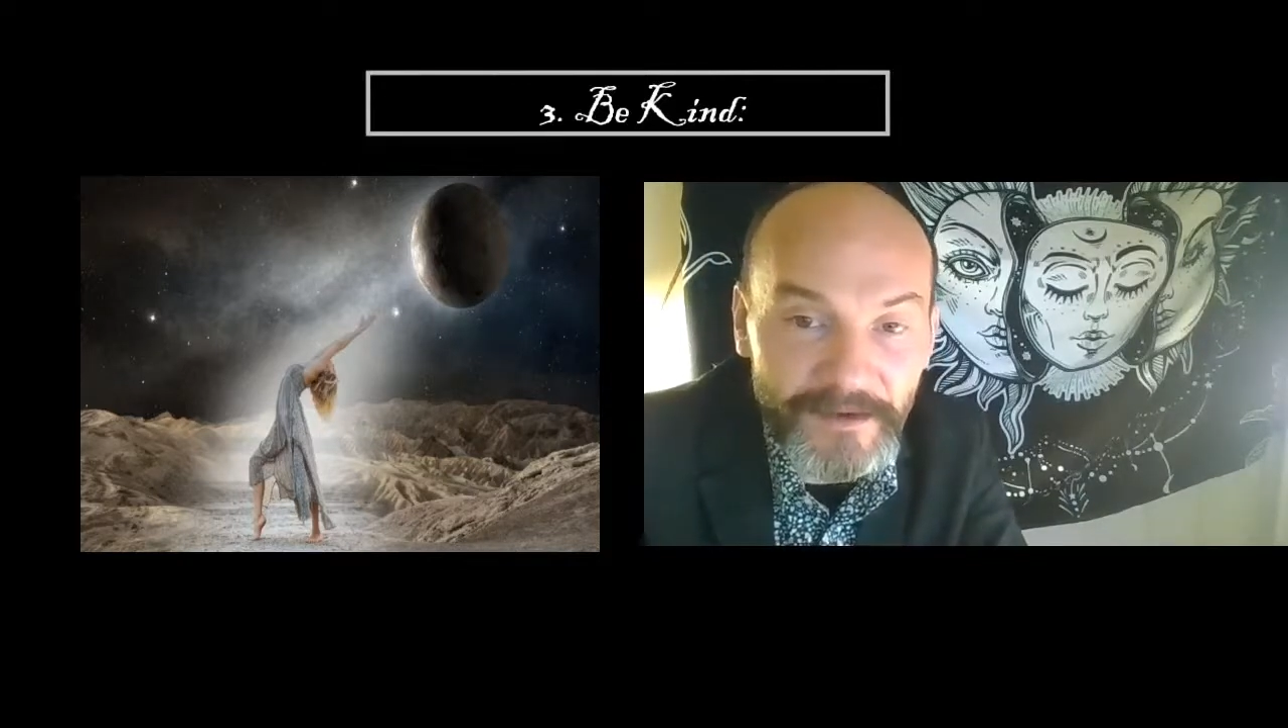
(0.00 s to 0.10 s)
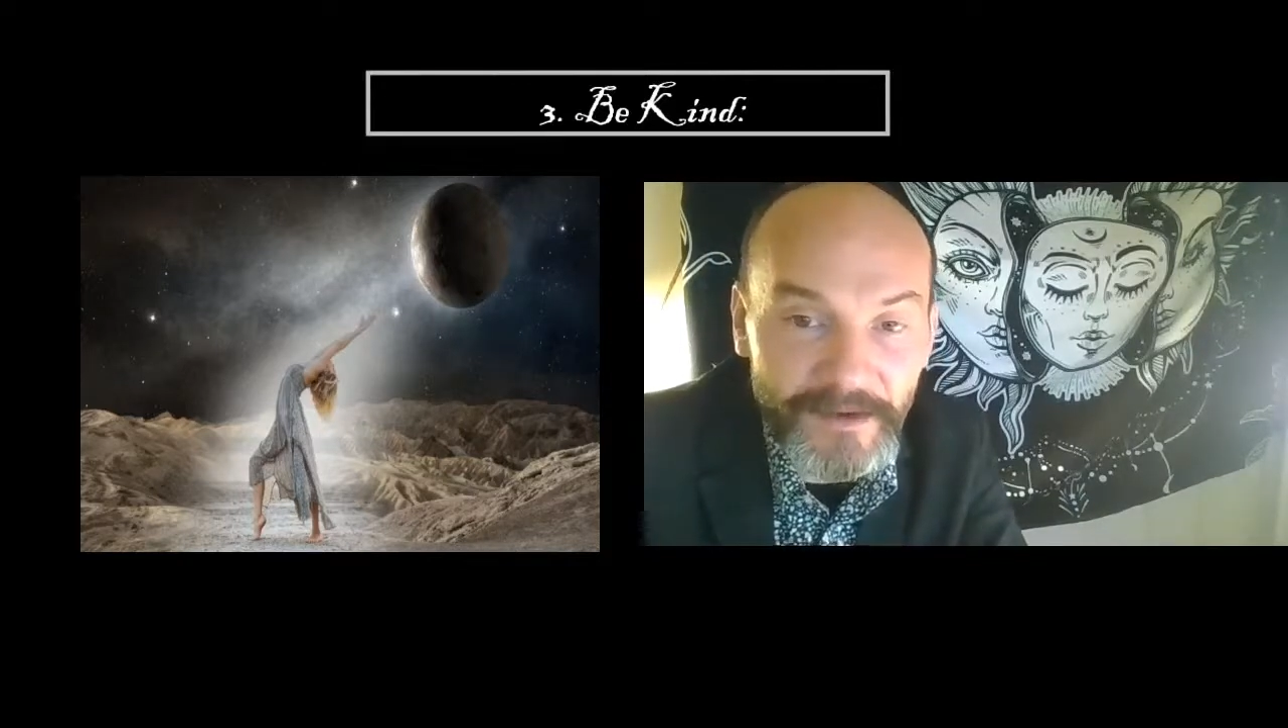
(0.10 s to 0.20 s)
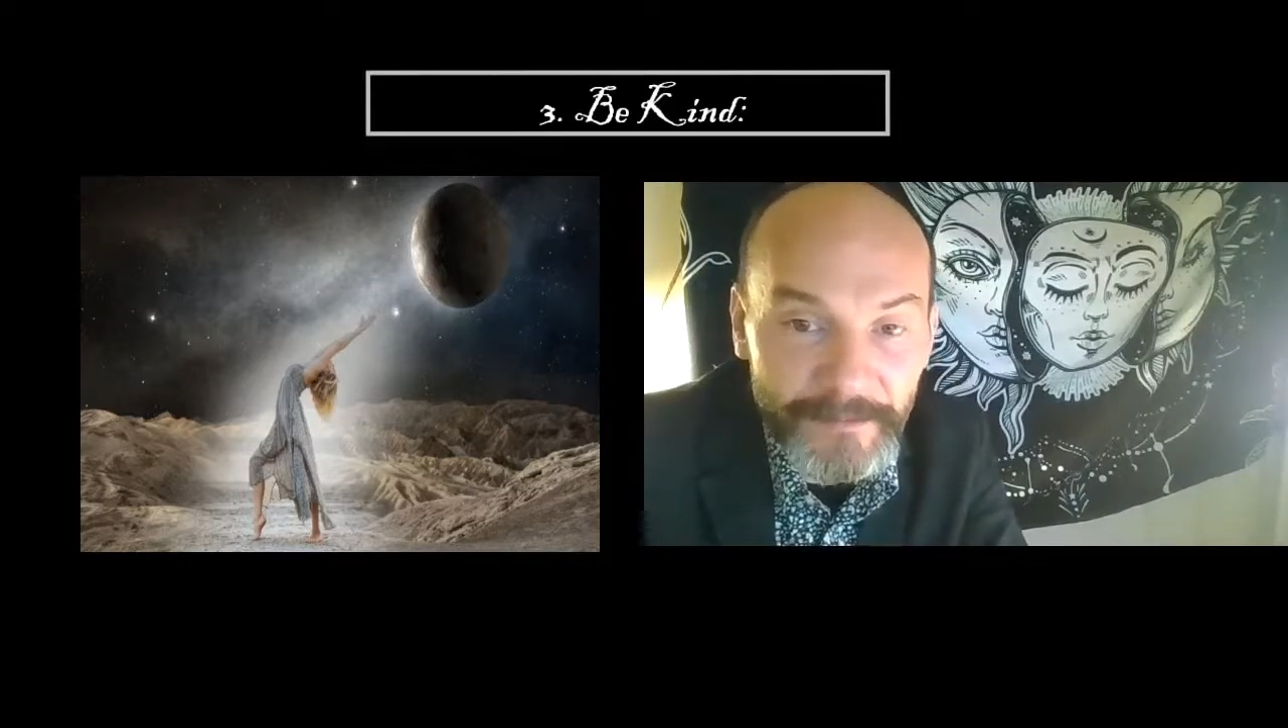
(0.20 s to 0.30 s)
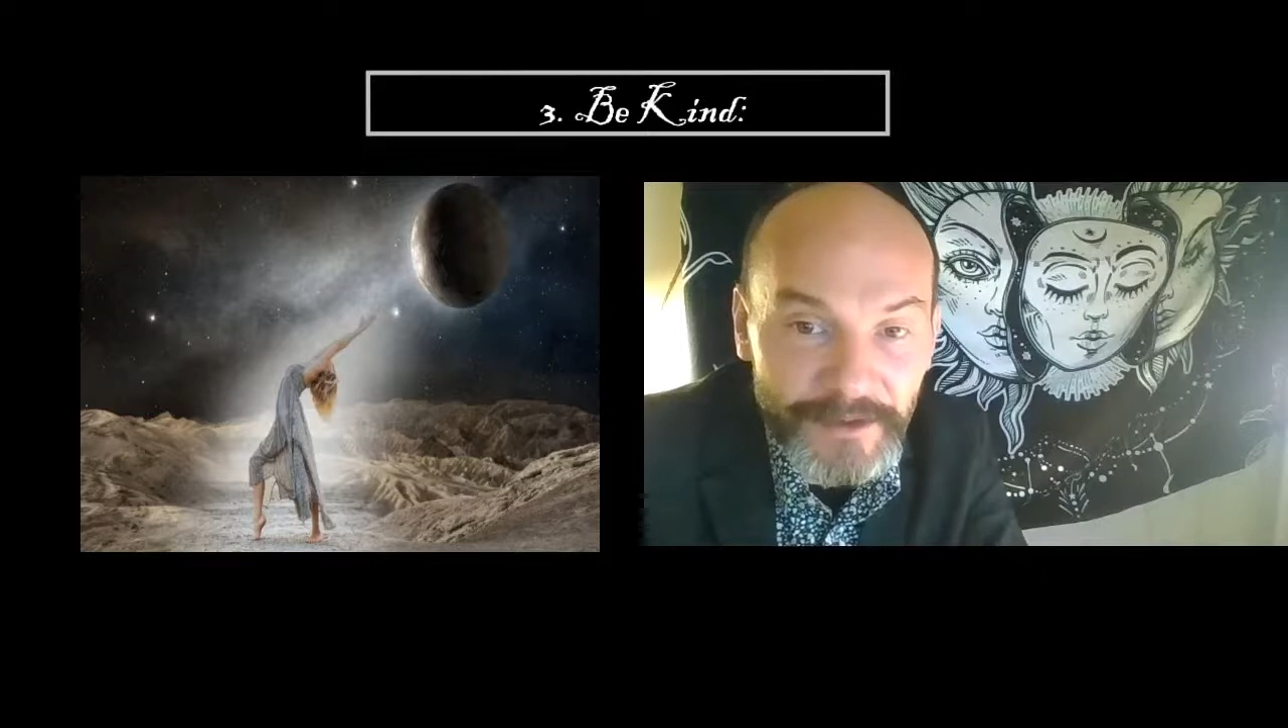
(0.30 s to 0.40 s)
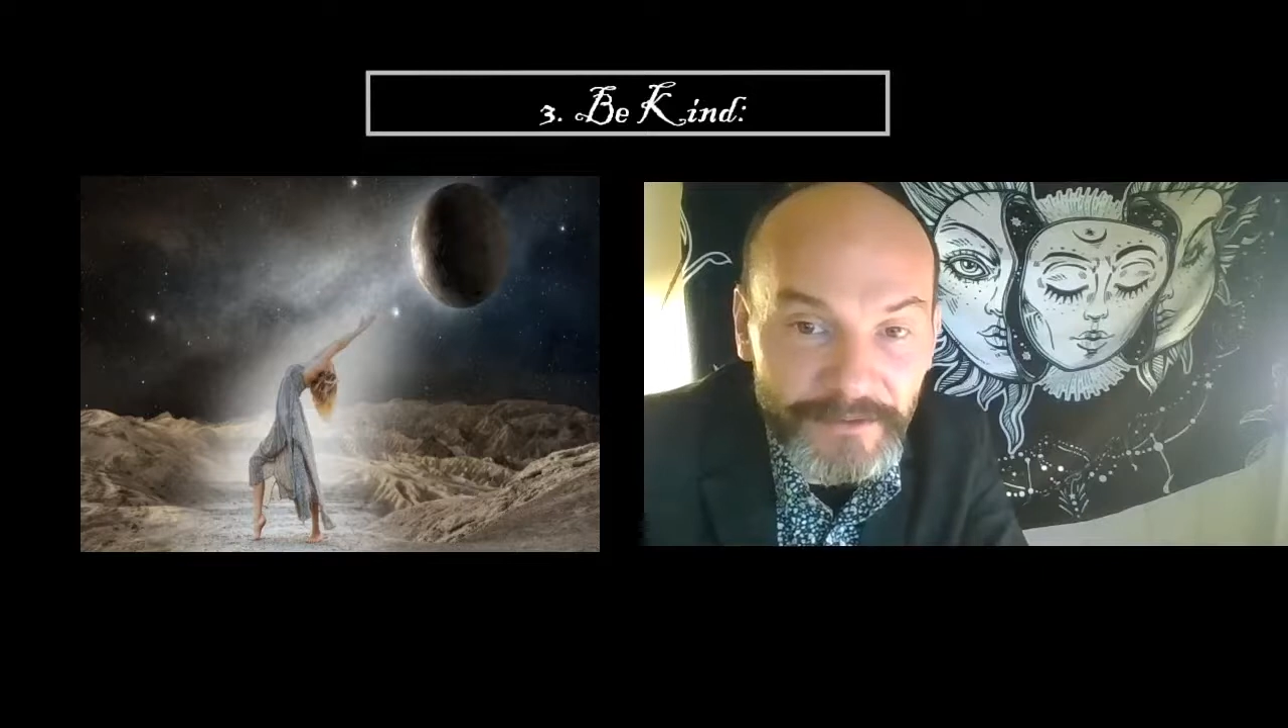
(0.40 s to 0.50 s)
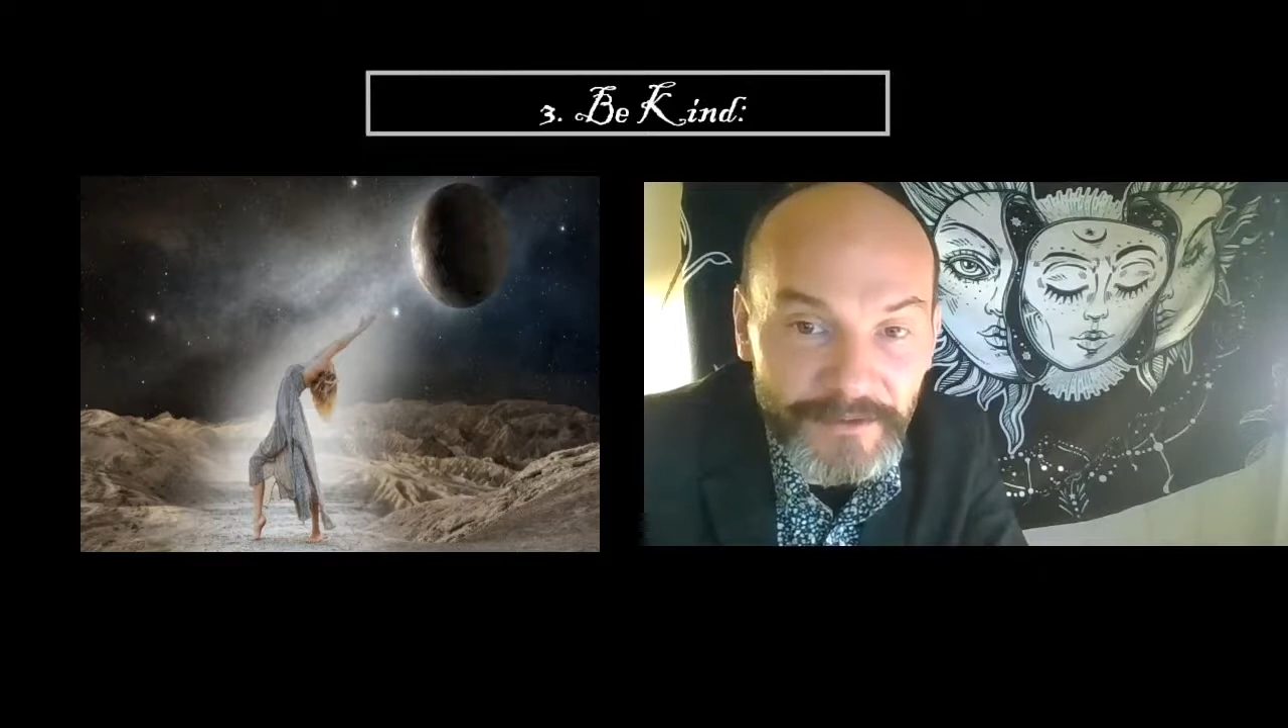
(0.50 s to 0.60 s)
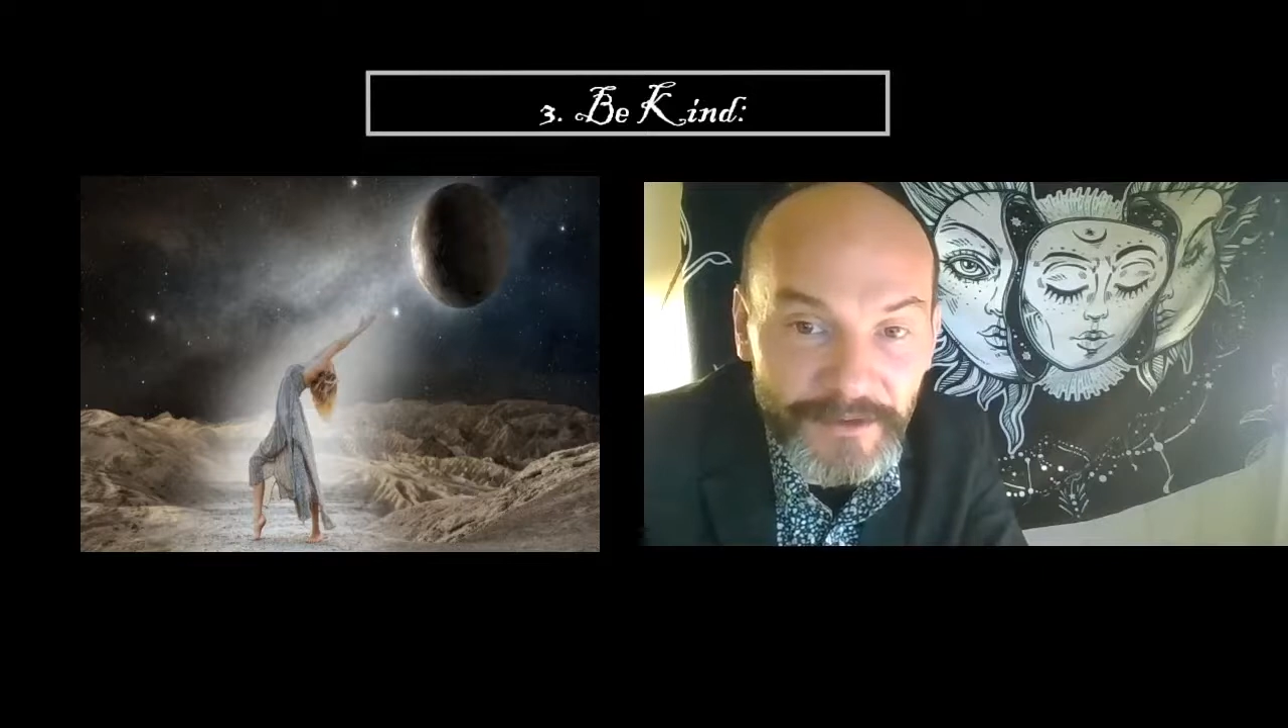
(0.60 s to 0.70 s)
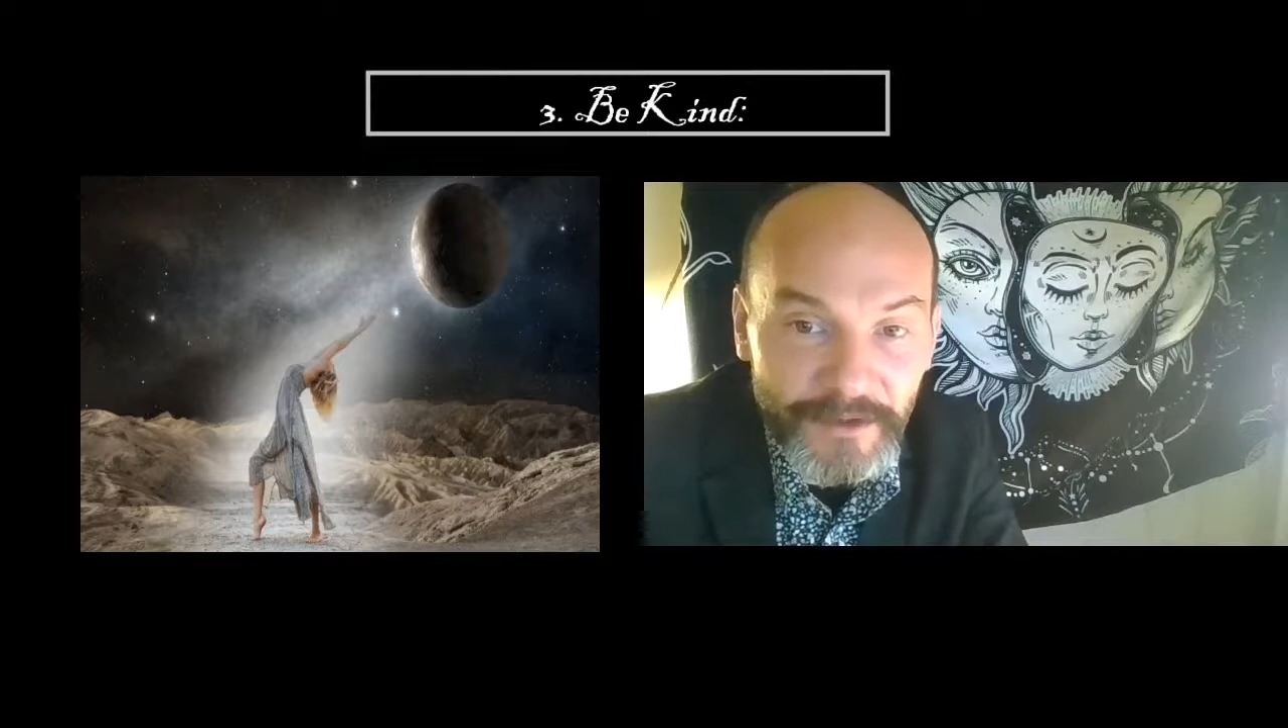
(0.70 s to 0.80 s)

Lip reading: I'm in it for